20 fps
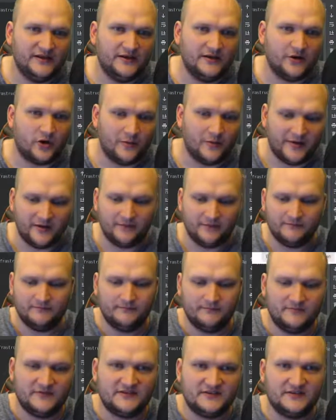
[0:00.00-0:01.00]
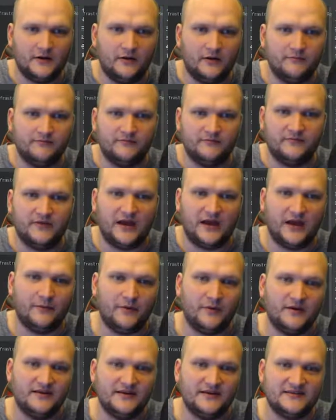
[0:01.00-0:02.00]
a comment. So I want
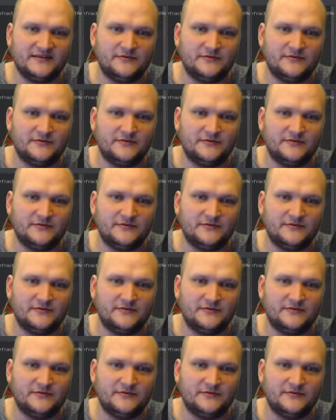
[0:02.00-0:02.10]
this to